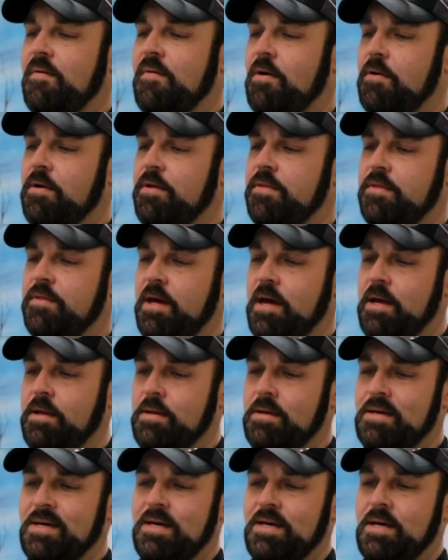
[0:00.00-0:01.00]
very thin.
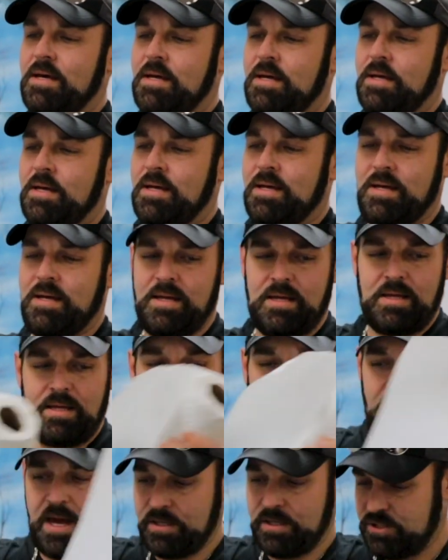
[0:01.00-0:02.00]

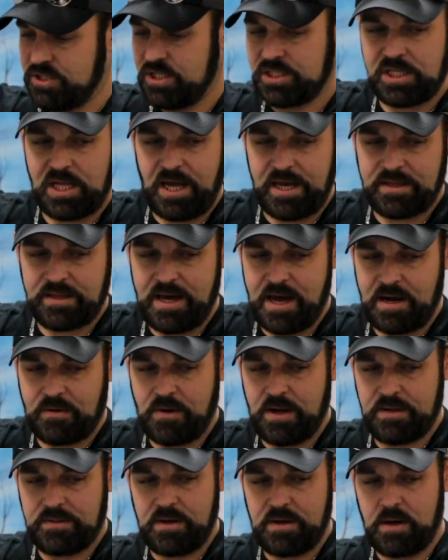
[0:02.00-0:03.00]
And just like that
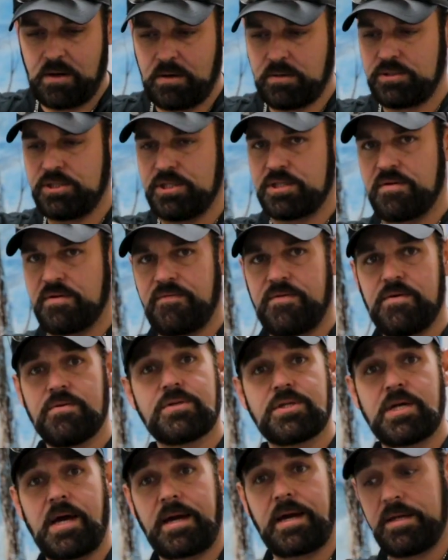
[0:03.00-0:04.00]
right there, just a few
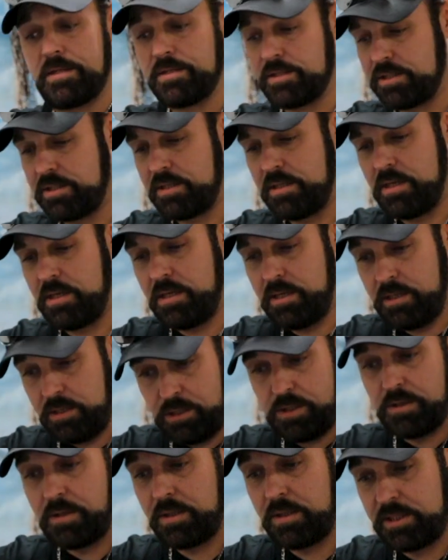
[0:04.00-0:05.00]
seconds,
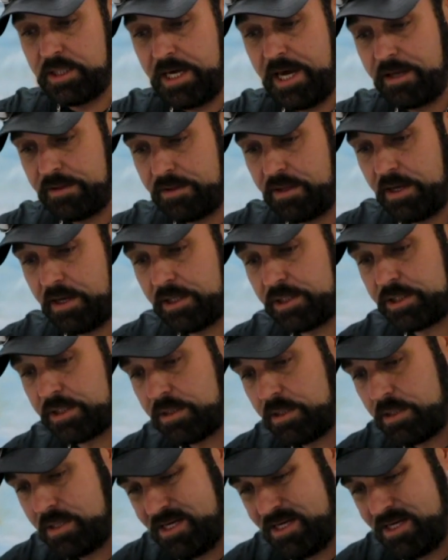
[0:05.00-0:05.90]
you can take this